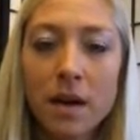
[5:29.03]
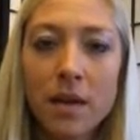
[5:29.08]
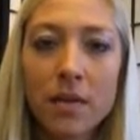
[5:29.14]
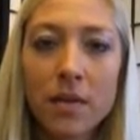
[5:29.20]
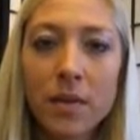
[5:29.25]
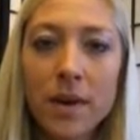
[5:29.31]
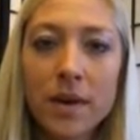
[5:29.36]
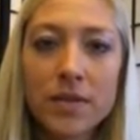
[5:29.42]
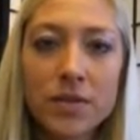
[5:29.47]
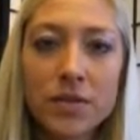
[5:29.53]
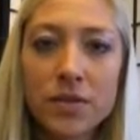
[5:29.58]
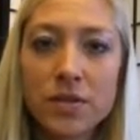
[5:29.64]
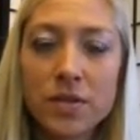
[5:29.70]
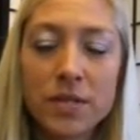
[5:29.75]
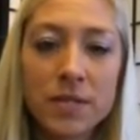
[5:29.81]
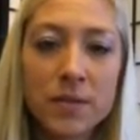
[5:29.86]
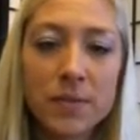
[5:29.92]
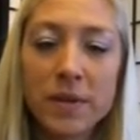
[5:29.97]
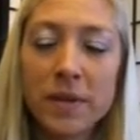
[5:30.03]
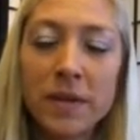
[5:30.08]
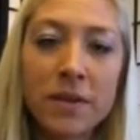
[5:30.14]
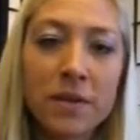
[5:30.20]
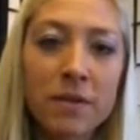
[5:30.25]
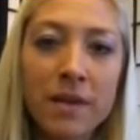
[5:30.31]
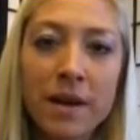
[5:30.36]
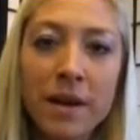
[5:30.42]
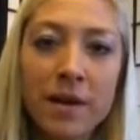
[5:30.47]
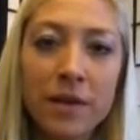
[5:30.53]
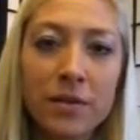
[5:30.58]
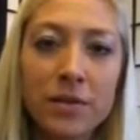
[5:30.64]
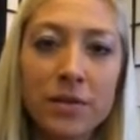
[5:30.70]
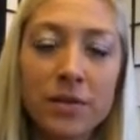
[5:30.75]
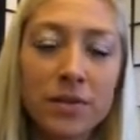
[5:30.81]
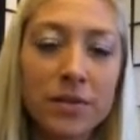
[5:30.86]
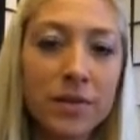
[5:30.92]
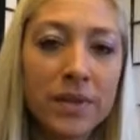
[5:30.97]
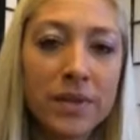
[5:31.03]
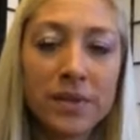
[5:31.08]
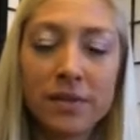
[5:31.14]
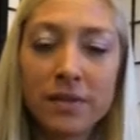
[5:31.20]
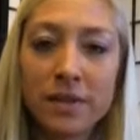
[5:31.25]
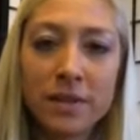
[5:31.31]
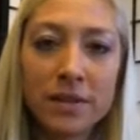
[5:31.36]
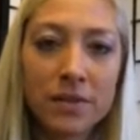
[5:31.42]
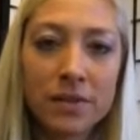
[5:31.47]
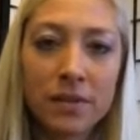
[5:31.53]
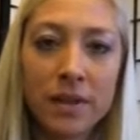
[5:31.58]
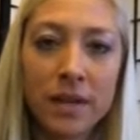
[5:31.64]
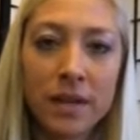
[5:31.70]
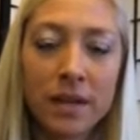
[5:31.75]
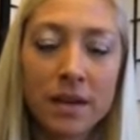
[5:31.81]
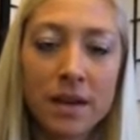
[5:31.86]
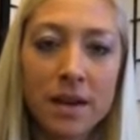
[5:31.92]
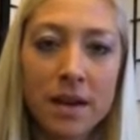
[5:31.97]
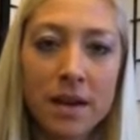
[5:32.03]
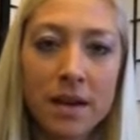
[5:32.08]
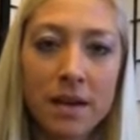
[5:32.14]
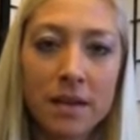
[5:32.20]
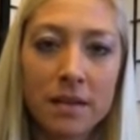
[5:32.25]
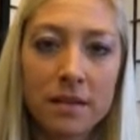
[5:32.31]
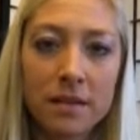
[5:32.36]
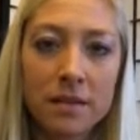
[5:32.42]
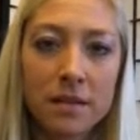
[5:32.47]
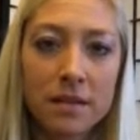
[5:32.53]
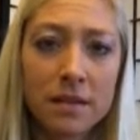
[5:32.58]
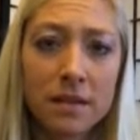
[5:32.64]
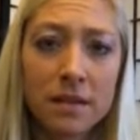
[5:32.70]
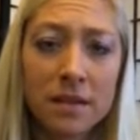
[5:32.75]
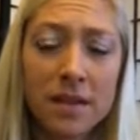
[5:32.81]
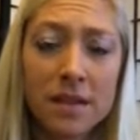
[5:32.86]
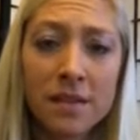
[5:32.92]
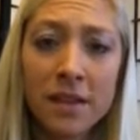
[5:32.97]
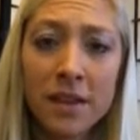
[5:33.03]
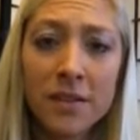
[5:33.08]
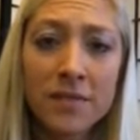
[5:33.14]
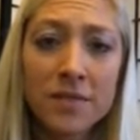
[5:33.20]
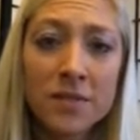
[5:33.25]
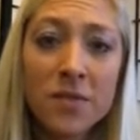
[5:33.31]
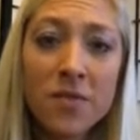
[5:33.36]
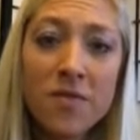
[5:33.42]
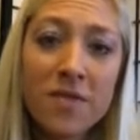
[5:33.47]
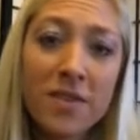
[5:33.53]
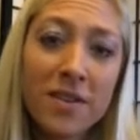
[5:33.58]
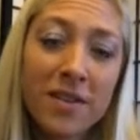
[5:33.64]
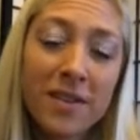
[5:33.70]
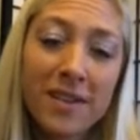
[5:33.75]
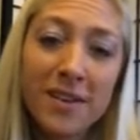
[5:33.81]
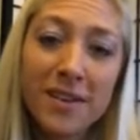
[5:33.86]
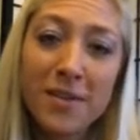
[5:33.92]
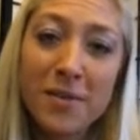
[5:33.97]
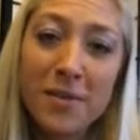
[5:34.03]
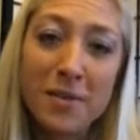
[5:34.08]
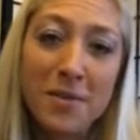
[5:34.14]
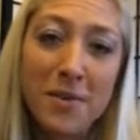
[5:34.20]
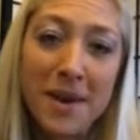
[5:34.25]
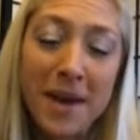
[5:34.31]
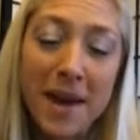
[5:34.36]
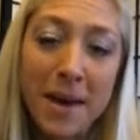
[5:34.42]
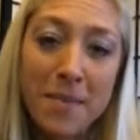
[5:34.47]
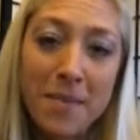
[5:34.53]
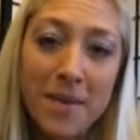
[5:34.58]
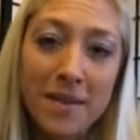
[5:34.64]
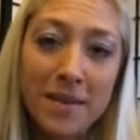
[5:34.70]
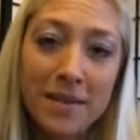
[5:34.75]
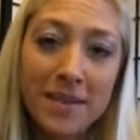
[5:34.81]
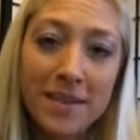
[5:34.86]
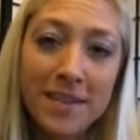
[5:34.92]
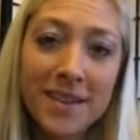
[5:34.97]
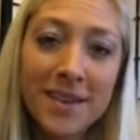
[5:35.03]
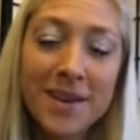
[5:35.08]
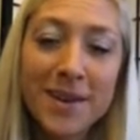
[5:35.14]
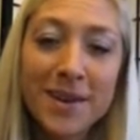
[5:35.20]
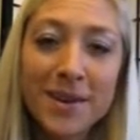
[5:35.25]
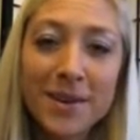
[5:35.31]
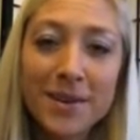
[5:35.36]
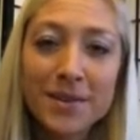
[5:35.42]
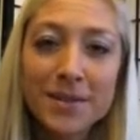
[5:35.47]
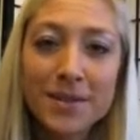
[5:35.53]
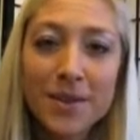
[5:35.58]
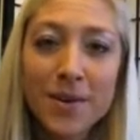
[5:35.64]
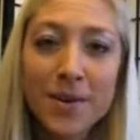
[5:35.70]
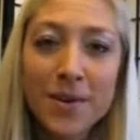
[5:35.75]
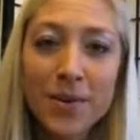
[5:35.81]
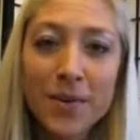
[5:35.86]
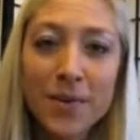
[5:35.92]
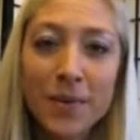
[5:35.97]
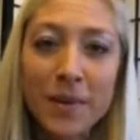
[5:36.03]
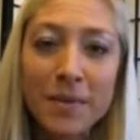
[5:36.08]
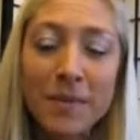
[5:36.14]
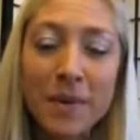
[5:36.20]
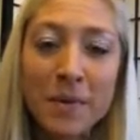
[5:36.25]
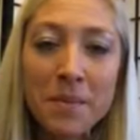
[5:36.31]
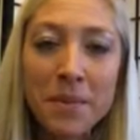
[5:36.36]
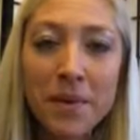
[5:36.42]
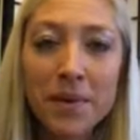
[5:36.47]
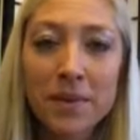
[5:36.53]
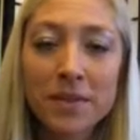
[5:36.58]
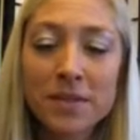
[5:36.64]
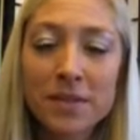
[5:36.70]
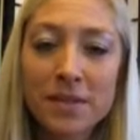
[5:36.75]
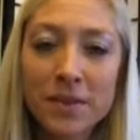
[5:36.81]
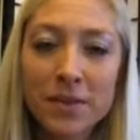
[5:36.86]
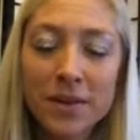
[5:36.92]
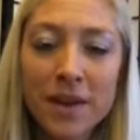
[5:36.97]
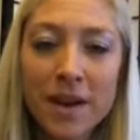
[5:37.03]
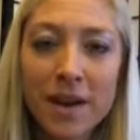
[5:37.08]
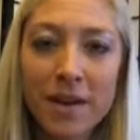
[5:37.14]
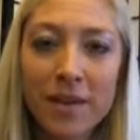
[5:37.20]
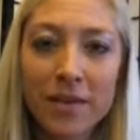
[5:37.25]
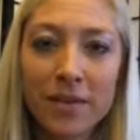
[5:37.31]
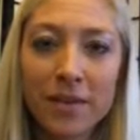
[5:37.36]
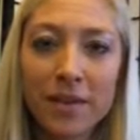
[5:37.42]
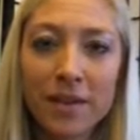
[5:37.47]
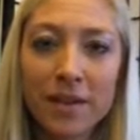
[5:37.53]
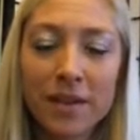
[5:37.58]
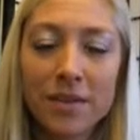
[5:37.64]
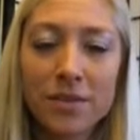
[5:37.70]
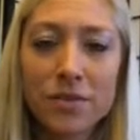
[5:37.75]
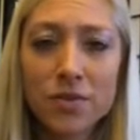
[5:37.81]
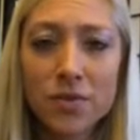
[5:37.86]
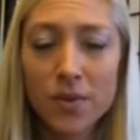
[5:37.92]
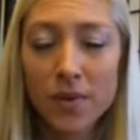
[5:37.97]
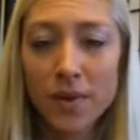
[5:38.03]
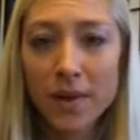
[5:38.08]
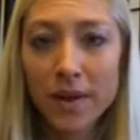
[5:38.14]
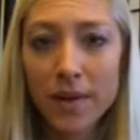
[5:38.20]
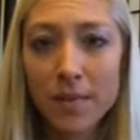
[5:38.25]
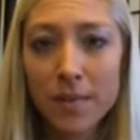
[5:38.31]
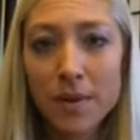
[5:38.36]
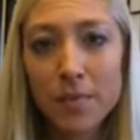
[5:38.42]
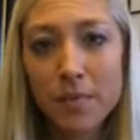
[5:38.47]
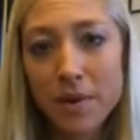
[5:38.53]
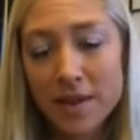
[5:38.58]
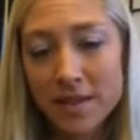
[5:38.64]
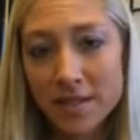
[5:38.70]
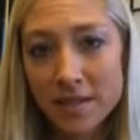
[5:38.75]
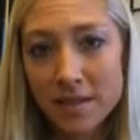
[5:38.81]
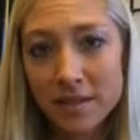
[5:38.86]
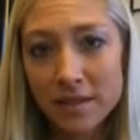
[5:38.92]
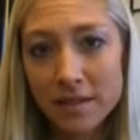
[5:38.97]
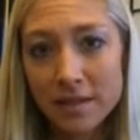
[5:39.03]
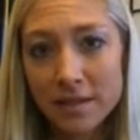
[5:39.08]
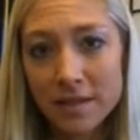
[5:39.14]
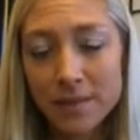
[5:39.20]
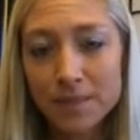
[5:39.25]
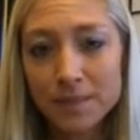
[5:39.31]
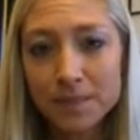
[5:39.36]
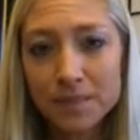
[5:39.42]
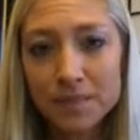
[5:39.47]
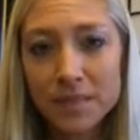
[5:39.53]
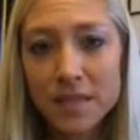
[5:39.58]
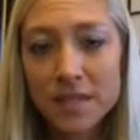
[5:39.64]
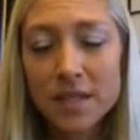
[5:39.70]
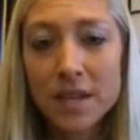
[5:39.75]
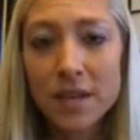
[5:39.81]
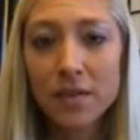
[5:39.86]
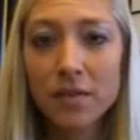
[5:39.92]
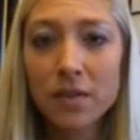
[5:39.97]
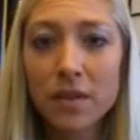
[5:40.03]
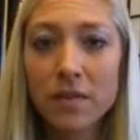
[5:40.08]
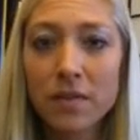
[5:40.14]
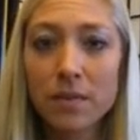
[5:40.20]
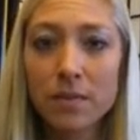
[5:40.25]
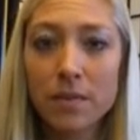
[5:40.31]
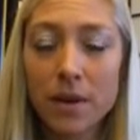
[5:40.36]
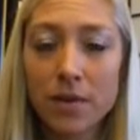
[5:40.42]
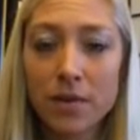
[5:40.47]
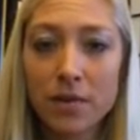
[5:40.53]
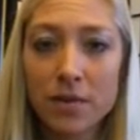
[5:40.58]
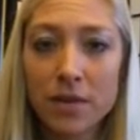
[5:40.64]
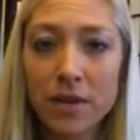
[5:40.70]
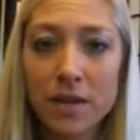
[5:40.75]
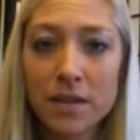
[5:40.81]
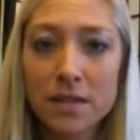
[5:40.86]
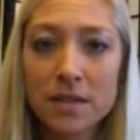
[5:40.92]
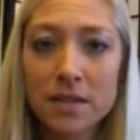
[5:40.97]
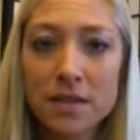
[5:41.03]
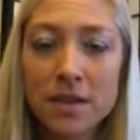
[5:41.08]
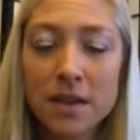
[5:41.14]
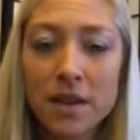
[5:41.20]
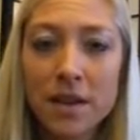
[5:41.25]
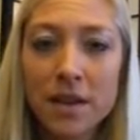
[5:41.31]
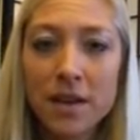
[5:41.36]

Otherwise, you're just spinning around, doing, and then life's over and you don't know what happened. So remember, slow down, enjoy, be present, set your loving boundaries